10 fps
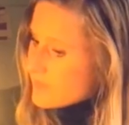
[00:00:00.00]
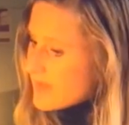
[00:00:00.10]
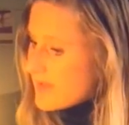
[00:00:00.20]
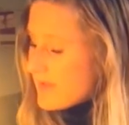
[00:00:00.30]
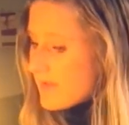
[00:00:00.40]

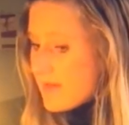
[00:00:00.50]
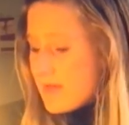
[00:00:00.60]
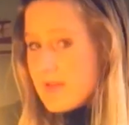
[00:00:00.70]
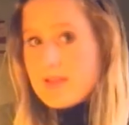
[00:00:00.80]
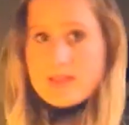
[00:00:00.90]
my hair,
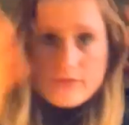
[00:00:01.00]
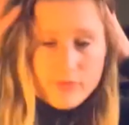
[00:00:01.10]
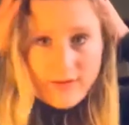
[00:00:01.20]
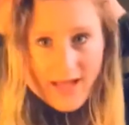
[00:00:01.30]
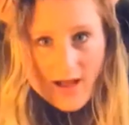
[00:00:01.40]
and
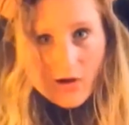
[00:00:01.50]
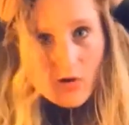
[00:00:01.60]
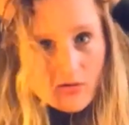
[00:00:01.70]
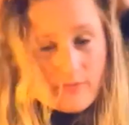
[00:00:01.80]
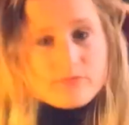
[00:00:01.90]
for
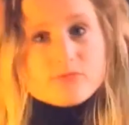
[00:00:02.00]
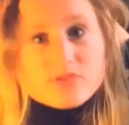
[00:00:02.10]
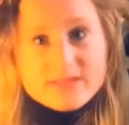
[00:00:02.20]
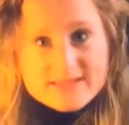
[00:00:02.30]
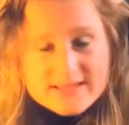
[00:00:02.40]
now
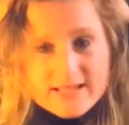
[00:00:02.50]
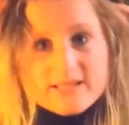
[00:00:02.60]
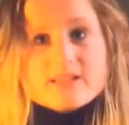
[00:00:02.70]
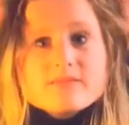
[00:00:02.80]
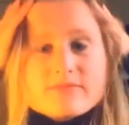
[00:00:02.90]
you can
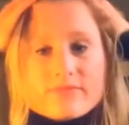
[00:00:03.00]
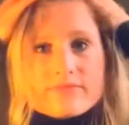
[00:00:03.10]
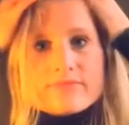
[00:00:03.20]
see,